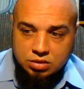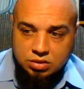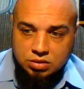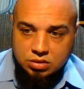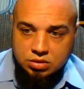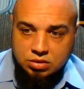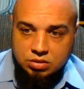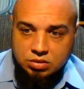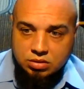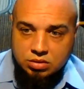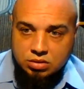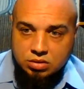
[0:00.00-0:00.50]

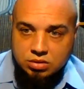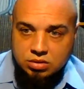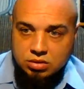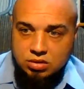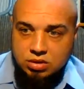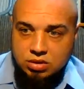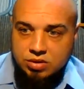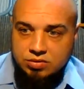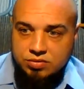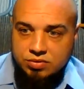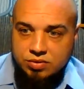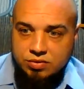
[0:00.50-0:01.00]
Look,
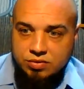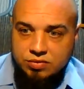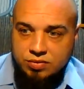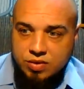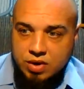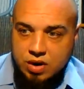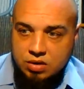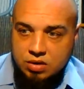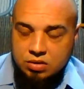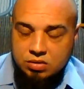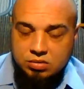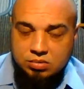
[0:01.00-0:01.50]
if you
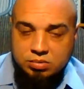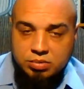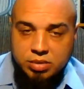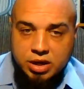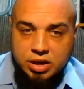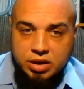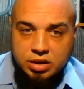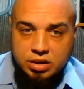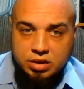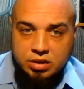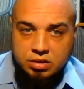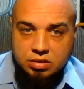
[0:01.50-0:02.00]
followed
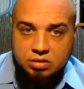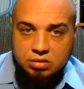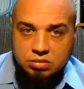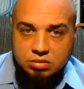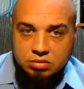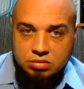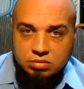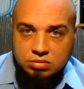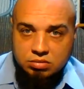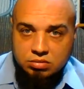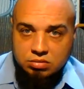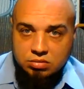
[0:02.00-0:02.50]
man,
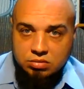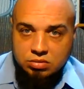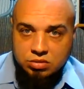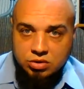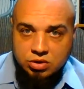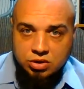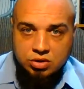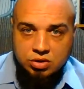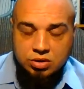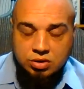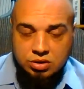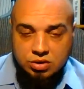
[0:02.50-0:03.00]

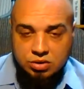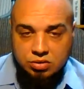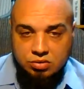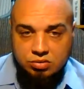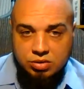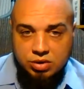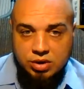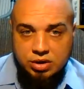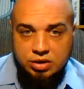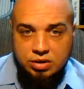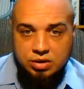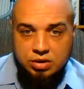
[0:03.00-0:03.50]
you can
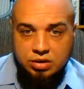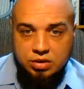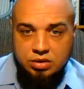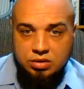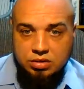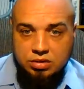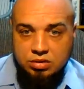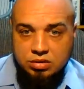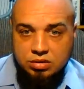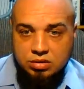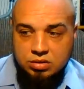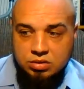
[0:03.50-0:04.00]
correct it.
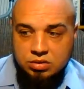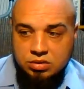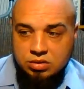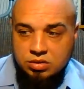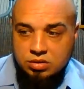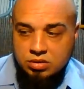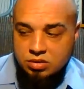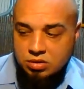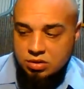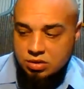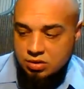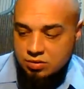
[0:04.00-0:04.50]

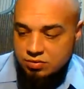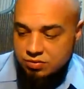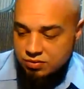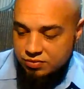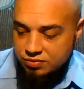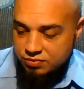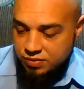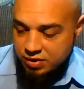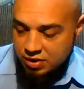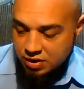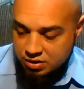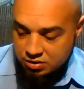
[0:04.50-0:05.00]
If
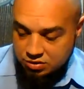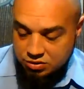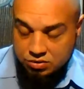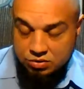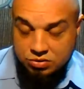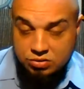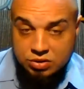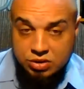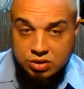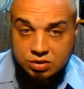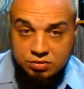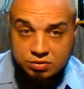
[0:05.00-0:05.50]
you find
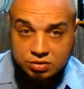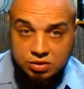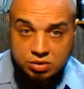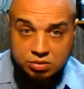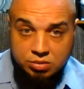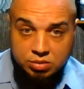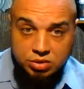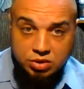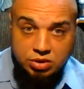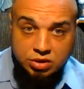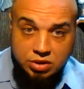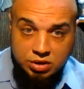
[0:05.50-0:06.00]
yourself in
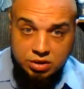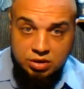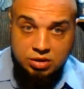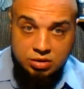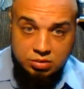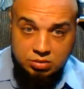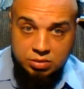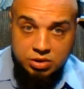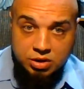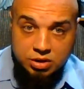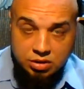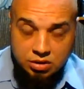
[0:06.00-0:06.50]
a
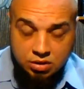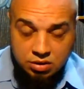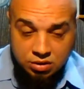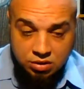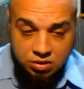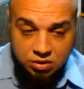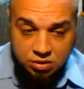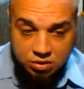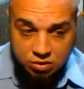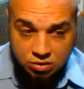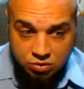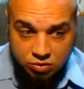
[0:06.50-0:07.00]
predicament
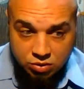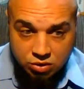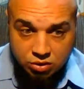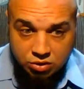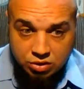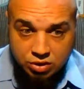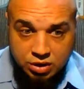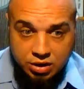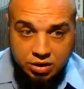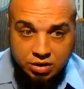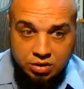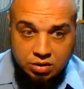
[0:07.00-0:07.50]
where
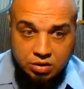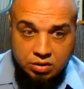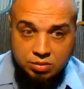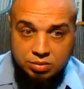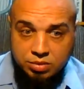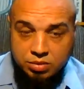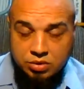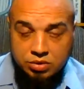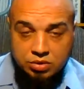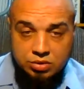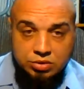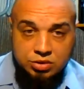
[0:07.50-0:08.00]
you can't
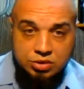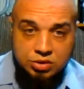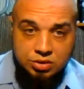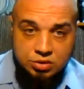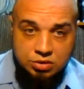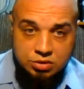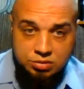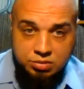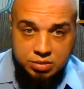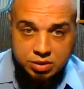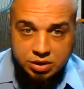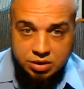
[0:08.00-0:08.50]
open your
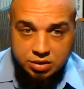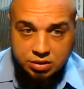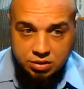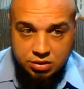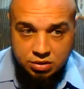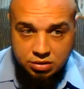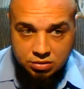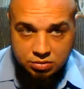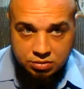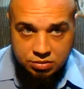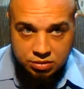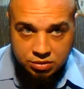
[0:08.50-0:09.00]
church back
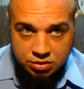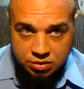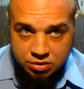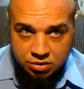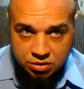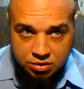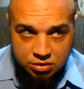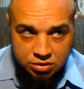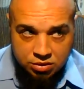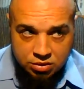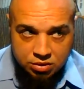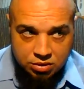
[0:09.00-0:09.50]
up,
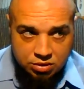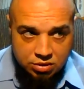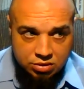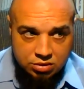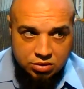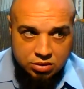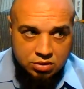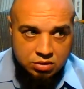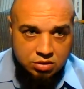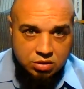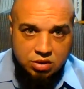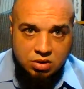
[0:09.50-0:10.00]

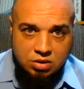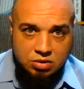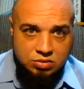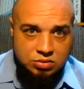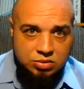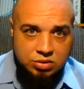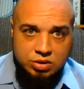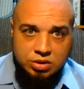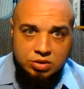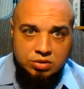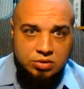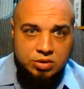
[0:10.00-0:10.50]
there's no law
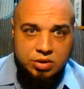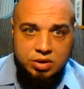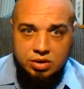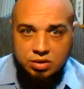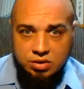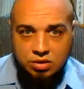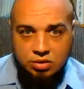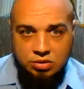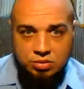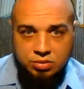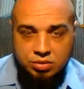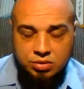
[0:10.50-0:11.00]
saying you
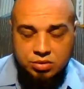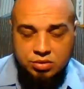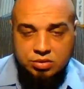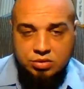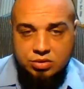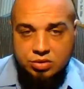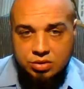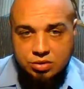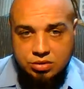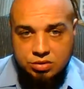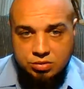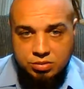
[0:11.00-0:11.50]
can't open your
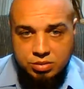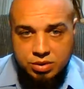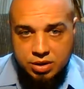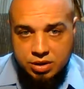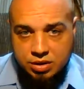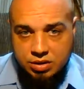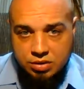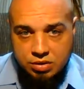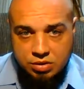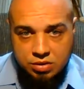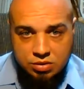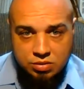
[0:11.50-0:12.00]
church
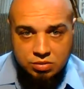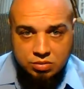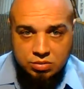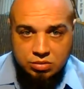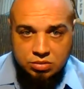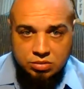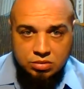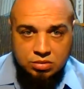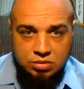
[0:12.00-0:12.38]
back up.